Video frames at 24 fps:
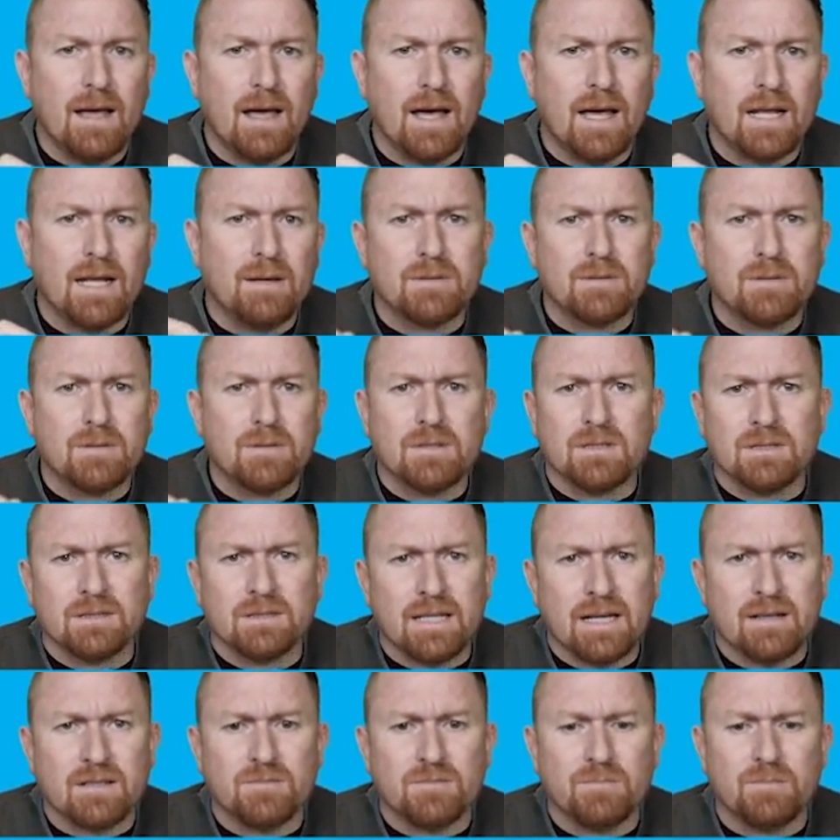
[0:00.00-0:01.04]
And up until
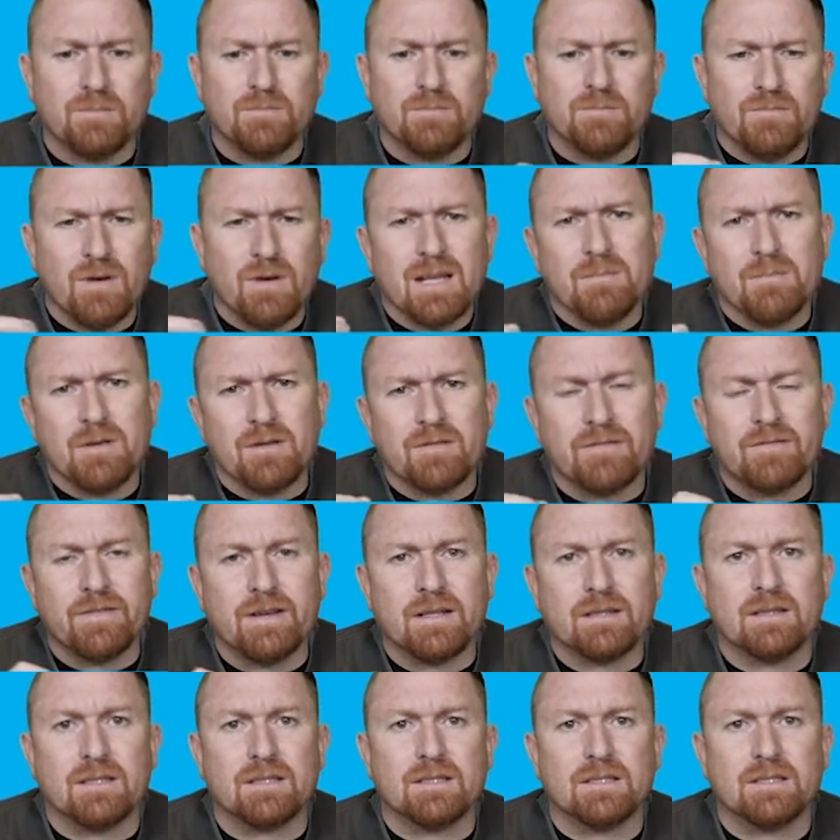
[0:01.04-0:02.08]
now, it's really been
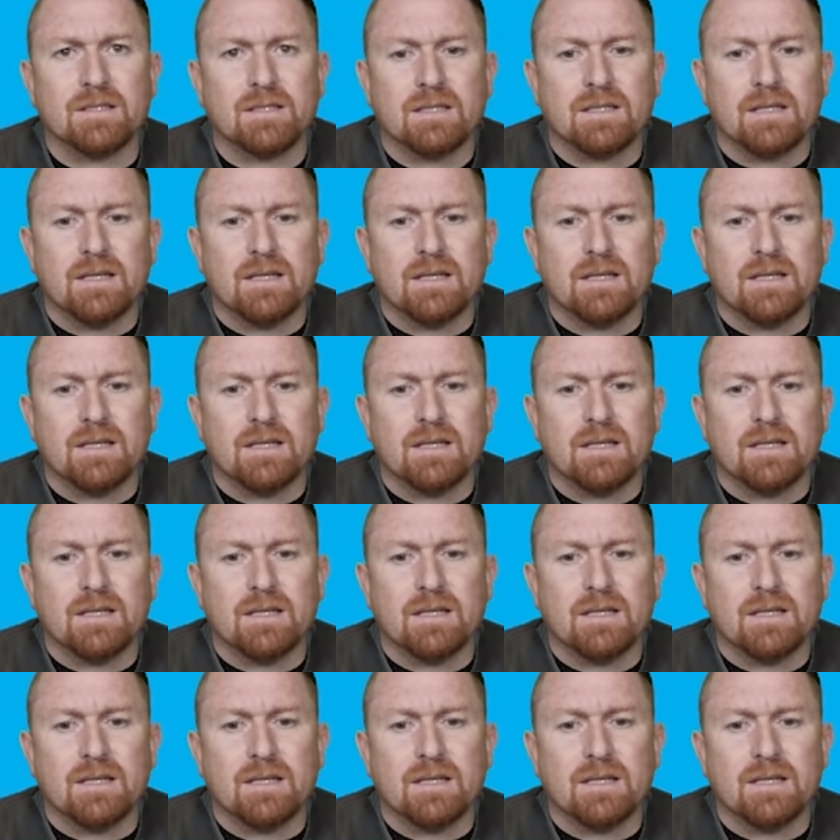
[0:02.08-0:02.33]
felt that